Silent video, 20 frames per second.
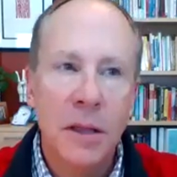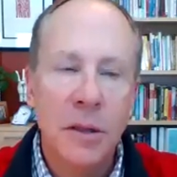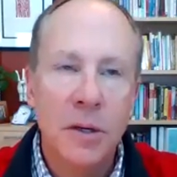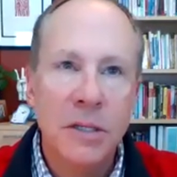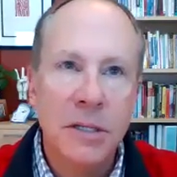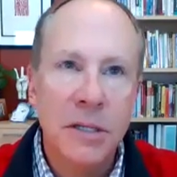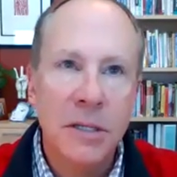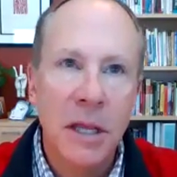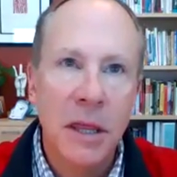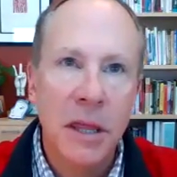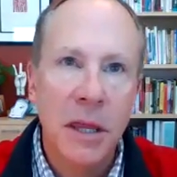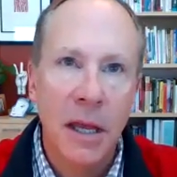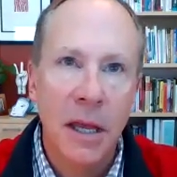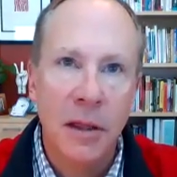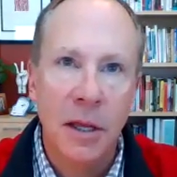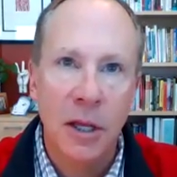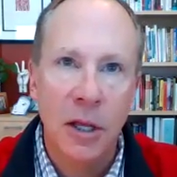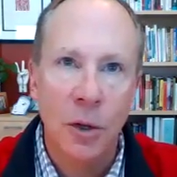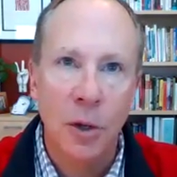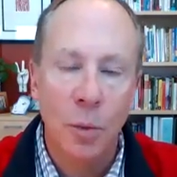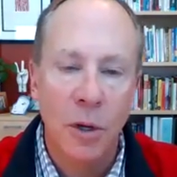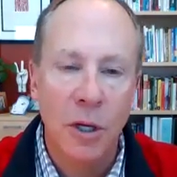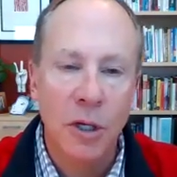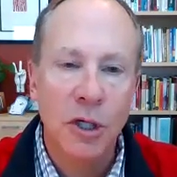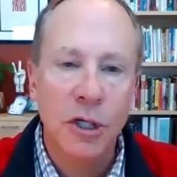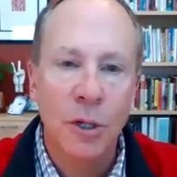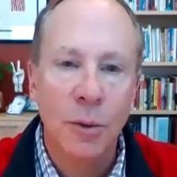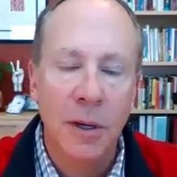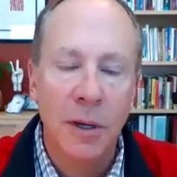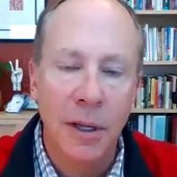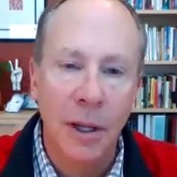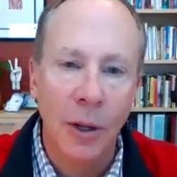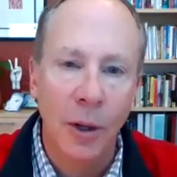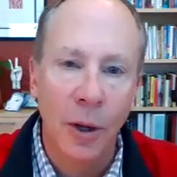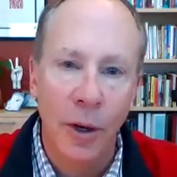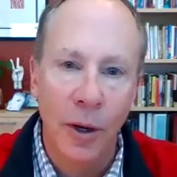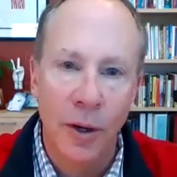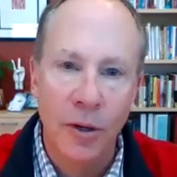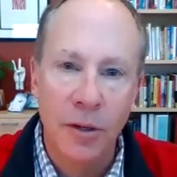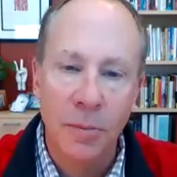think there's anything that you wish you had
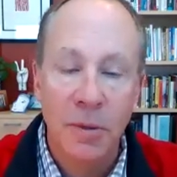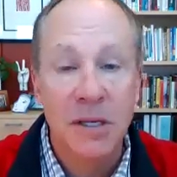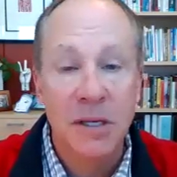learned?